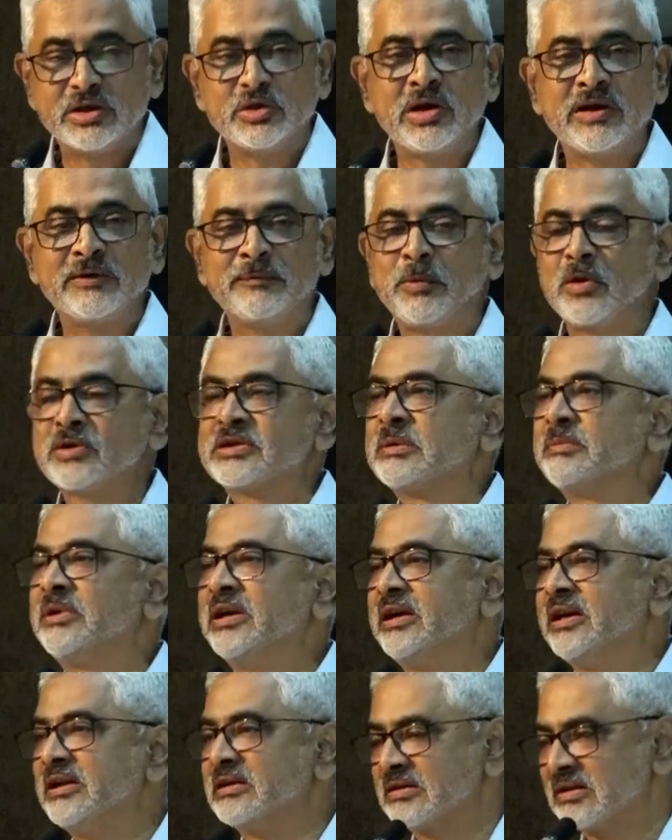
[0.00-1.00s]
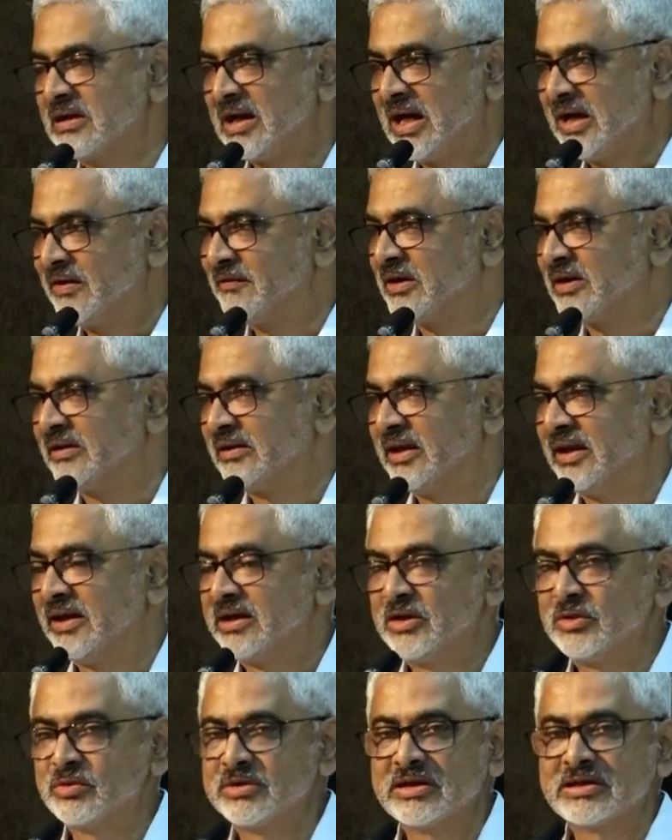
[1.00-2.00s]
You have possibilities. I have done
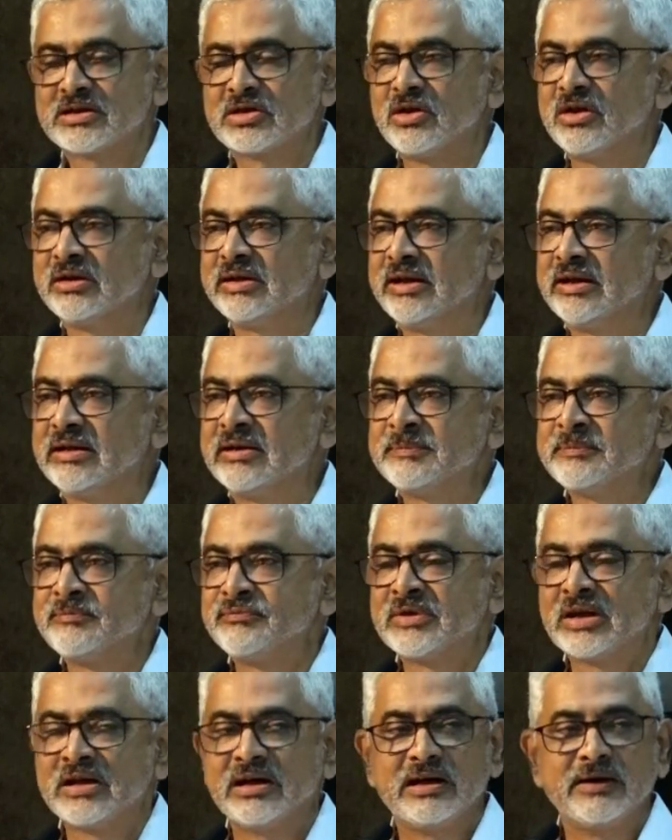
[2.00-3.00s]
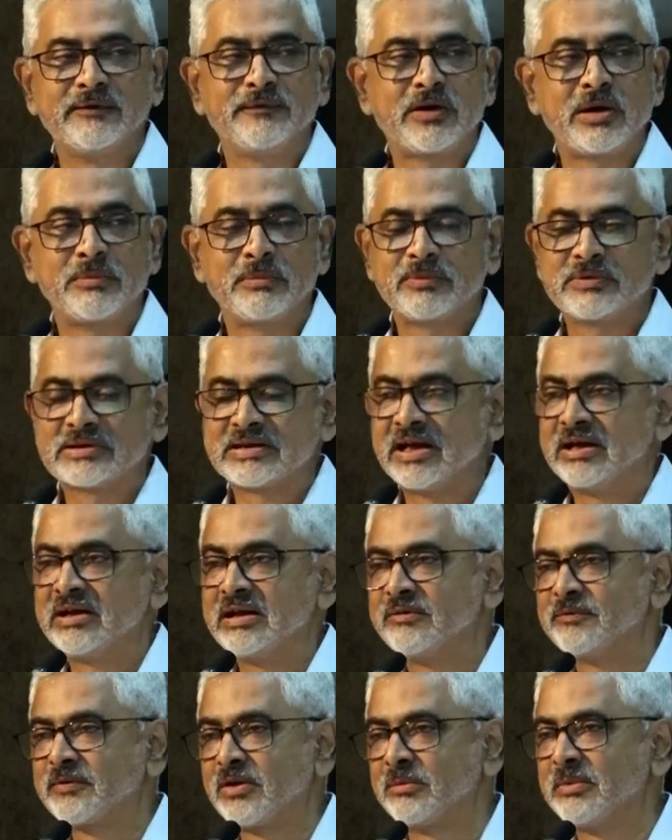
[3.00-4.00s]
that. You just saw that uh, from
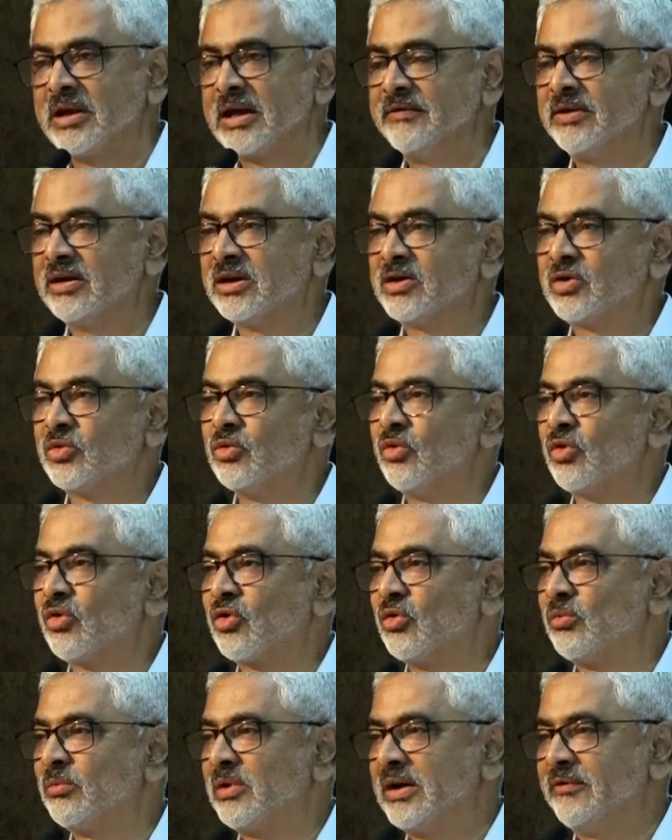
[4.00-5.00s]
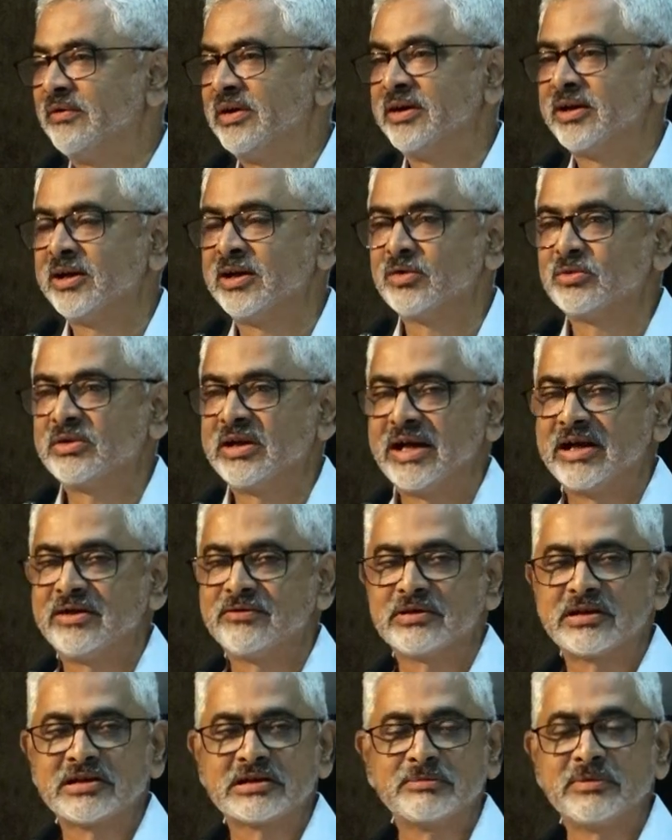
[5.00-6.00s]
start, uh, from having a tool room, I went into the
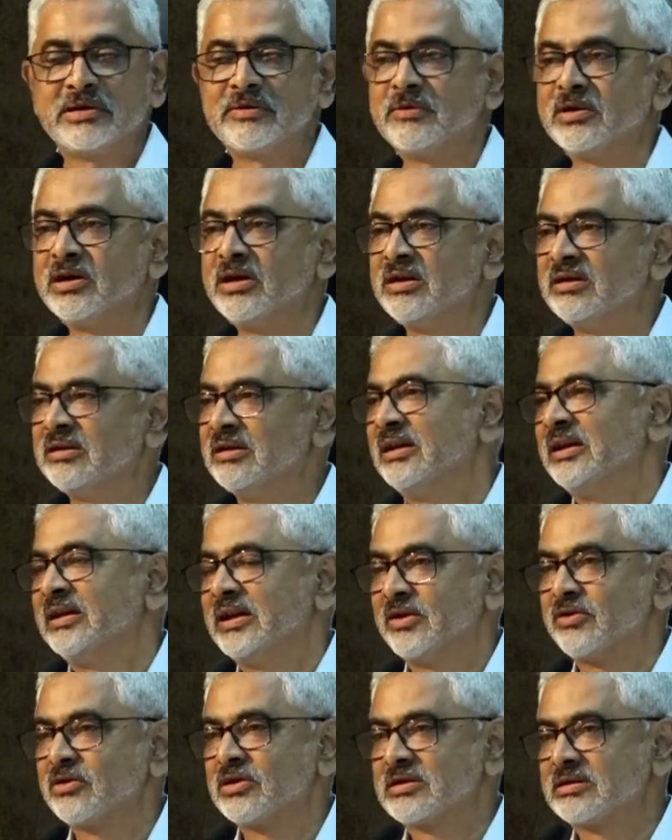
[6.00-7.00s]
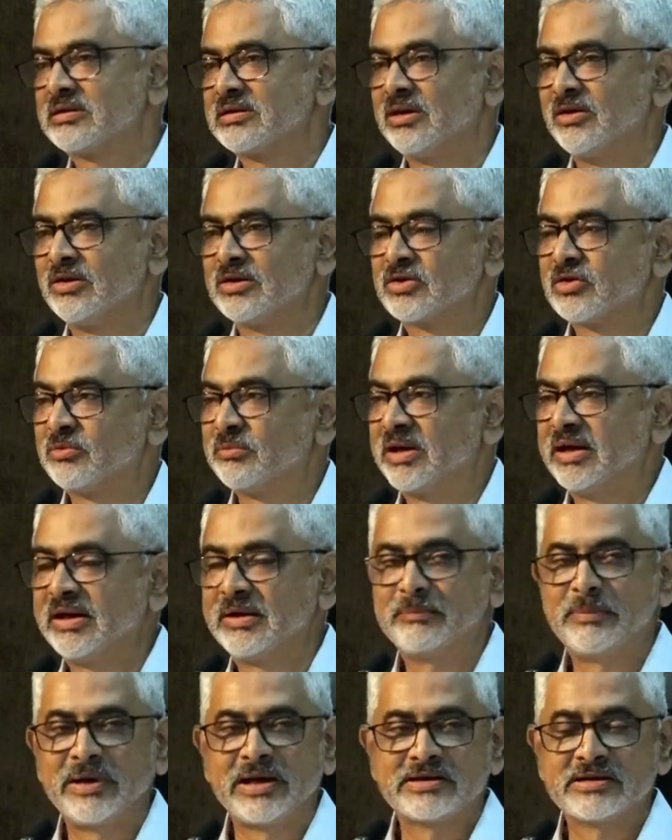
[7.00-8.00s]
advertising world. That was also
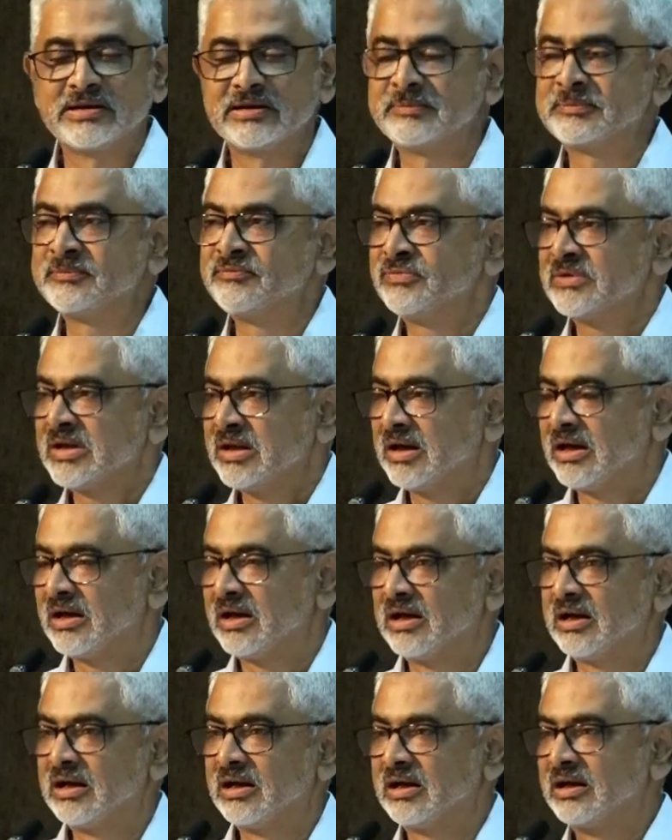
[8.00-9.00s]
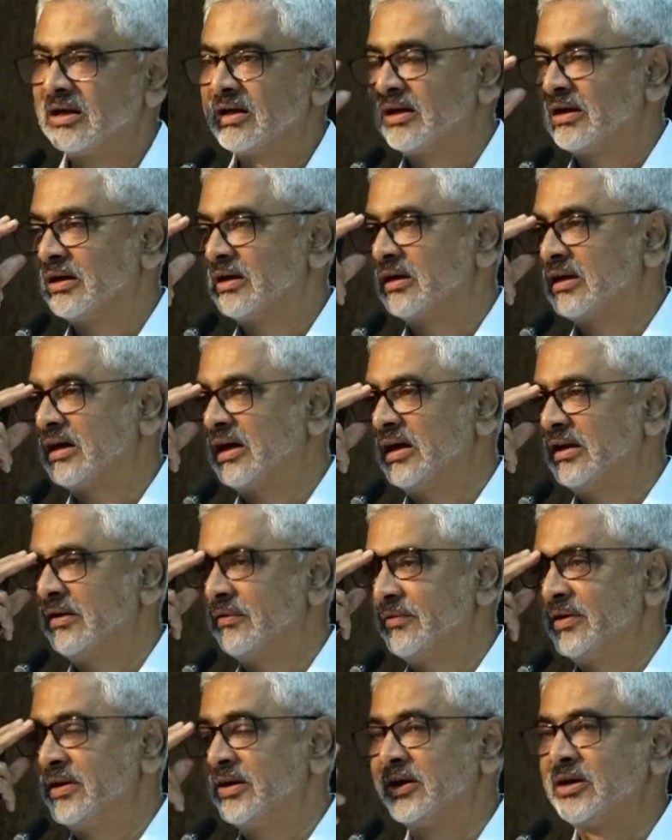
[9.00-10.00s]
my passion. Uh, uh,
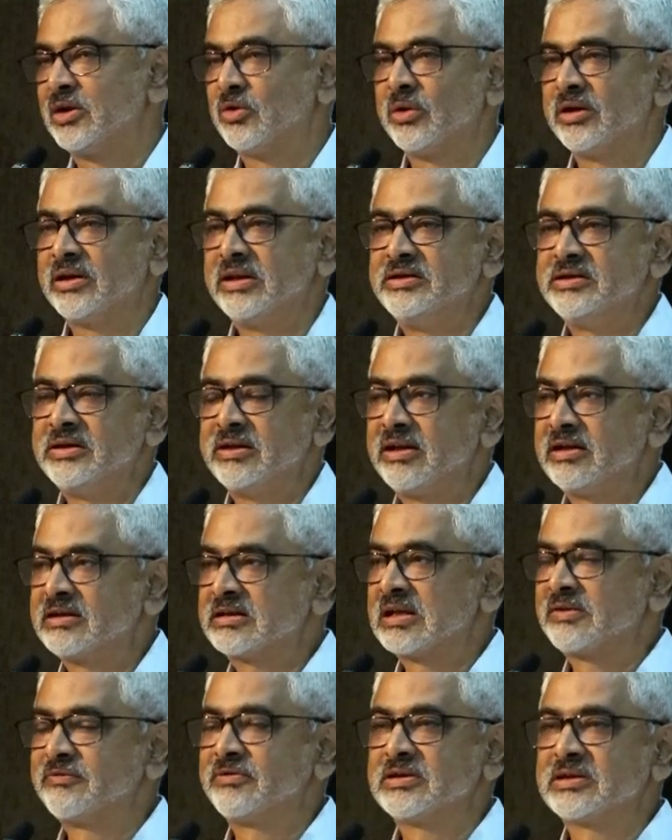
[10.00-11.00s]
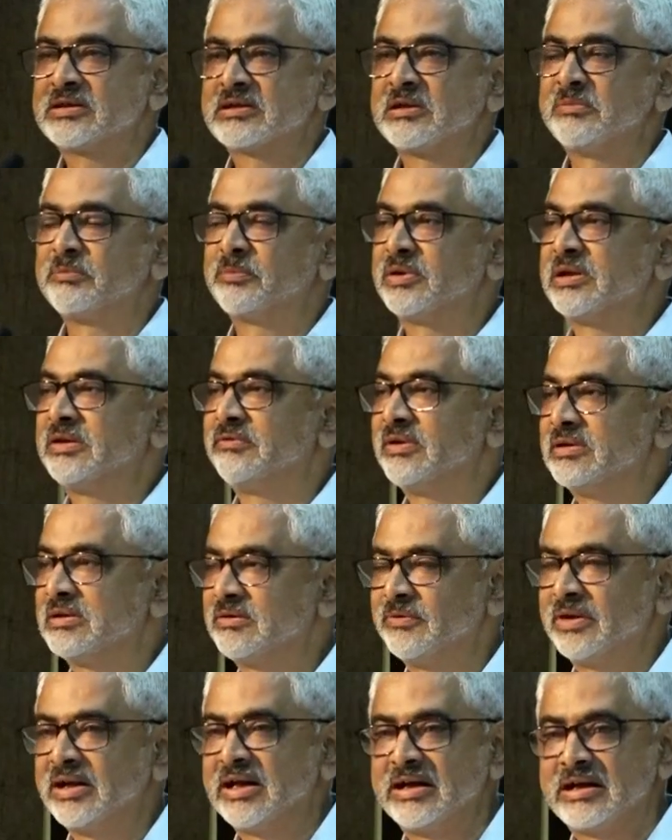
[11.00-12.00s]
I went into an engineering services company
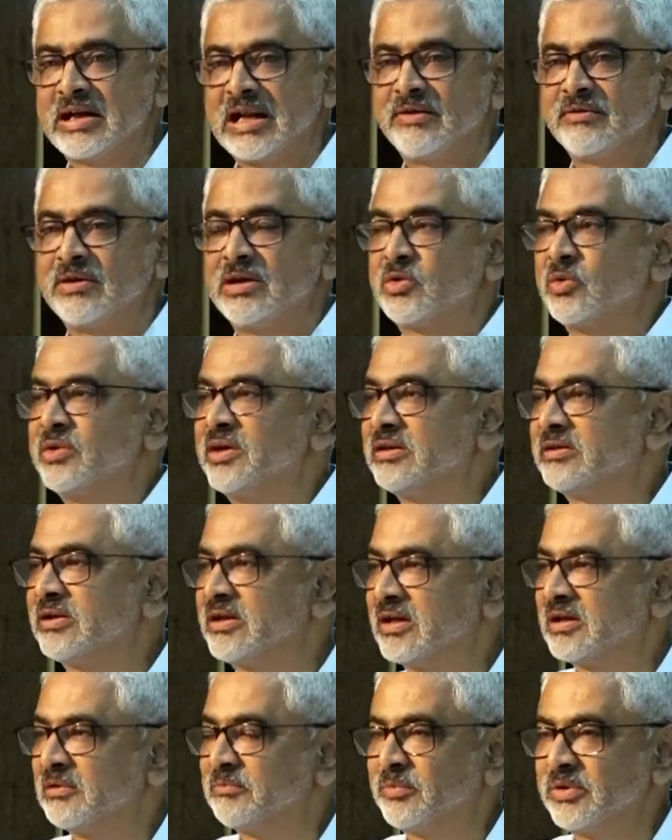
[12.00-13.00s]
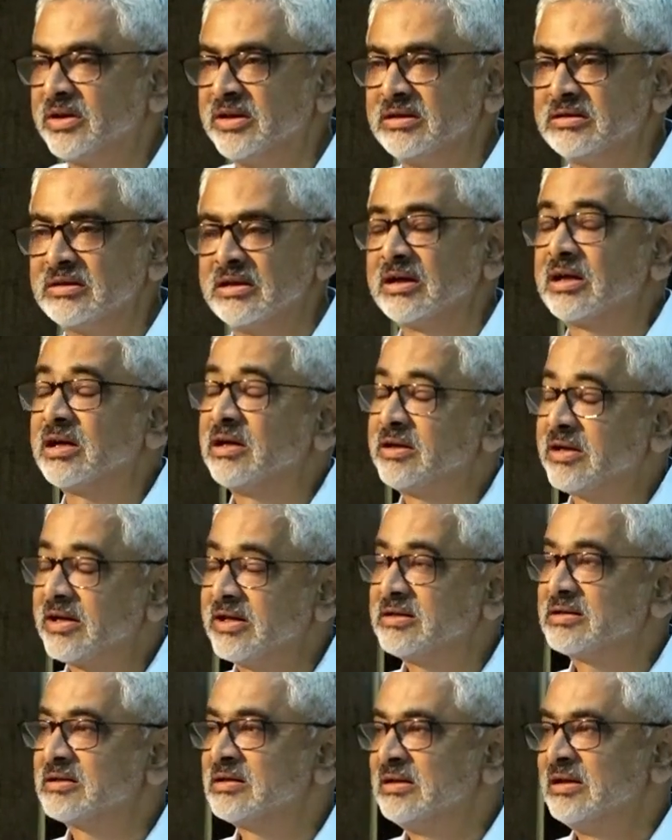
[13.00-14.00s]
with, when I traveled 23 companies, uh,
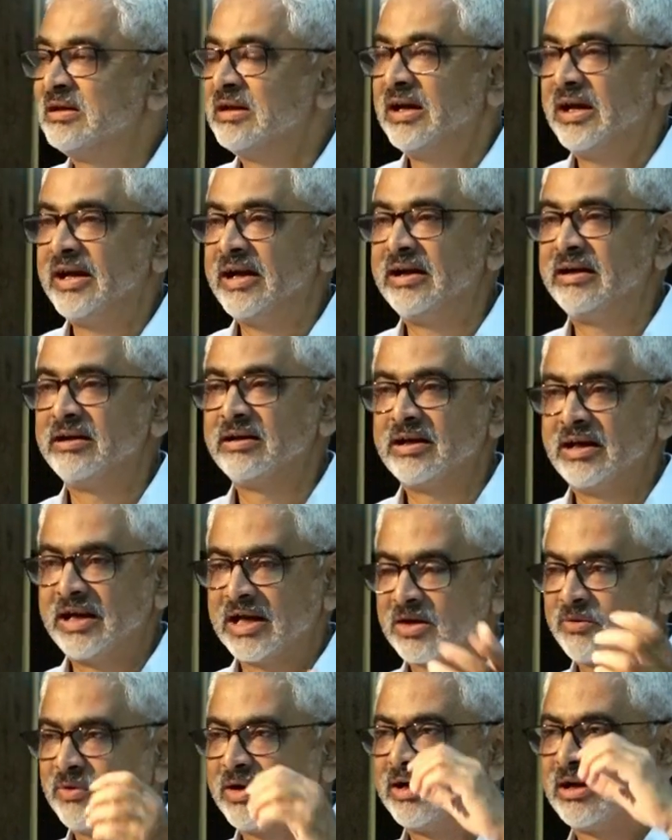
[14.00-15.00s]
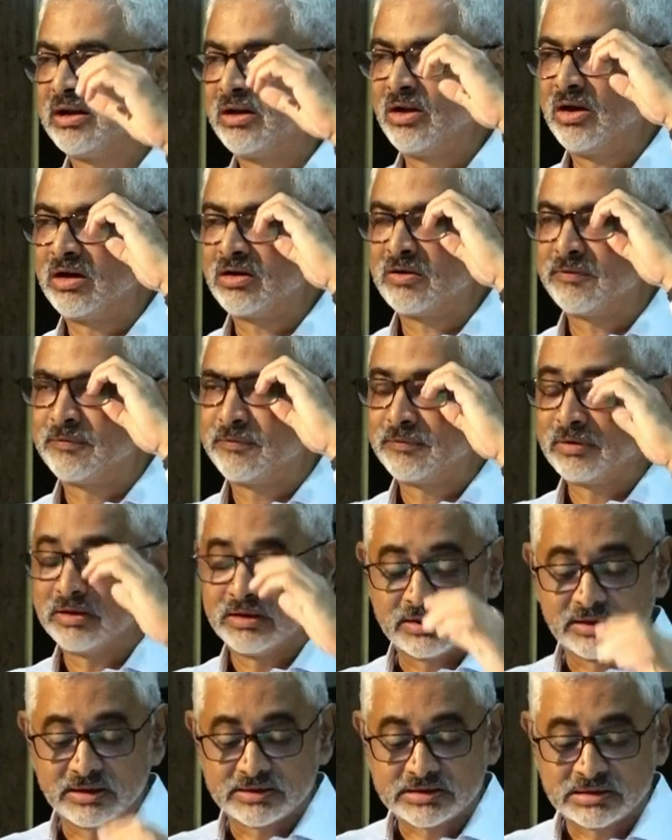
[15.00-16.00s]
countries and acquired a lot of
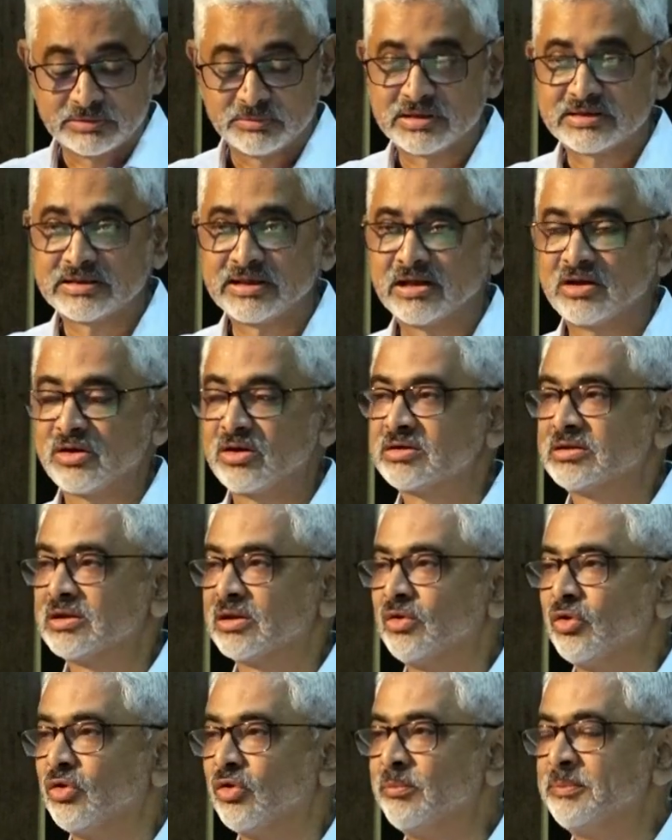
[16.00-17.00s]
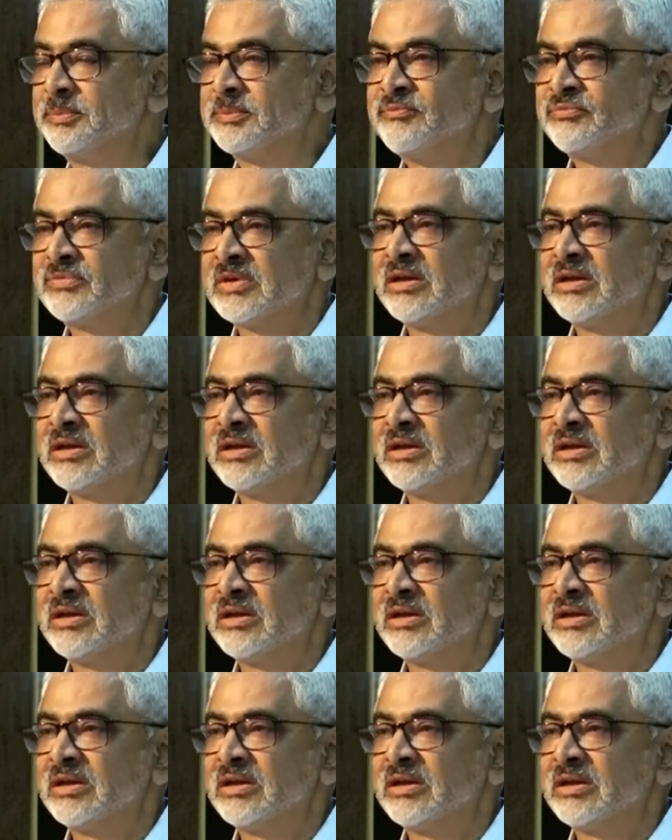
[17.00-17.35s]
customers across the globe.